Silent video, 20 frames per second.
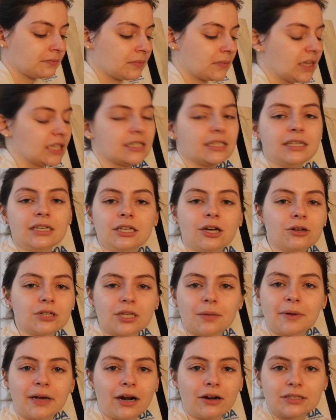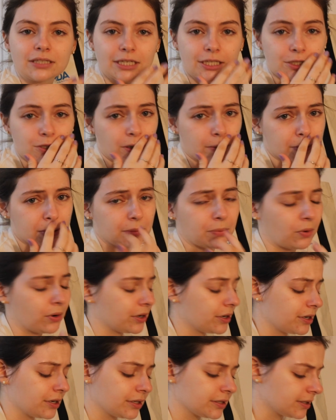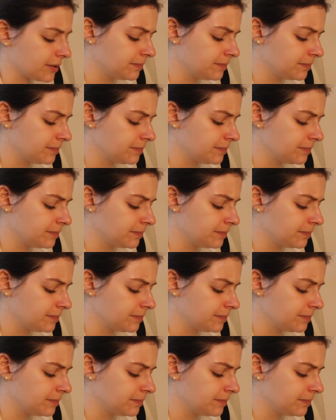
the CEOs coming out as like Trump supporters,